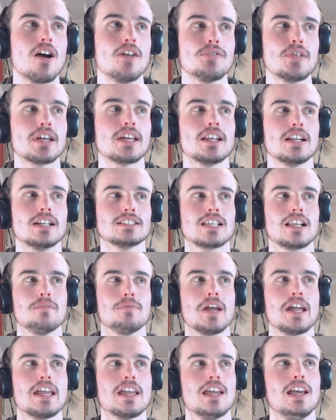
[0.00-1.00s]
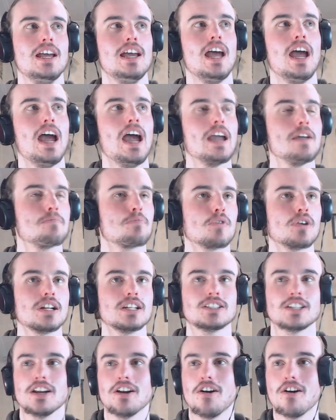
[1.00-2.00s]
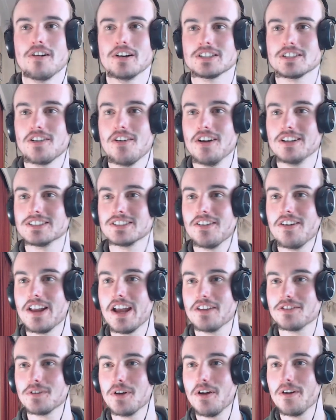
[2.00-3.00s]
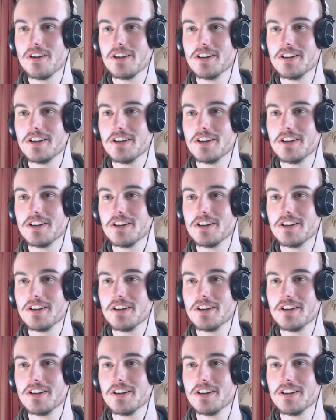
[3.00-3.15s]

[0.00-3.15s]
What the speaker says: I think it is going to be a British and Irish Lions line-out throw.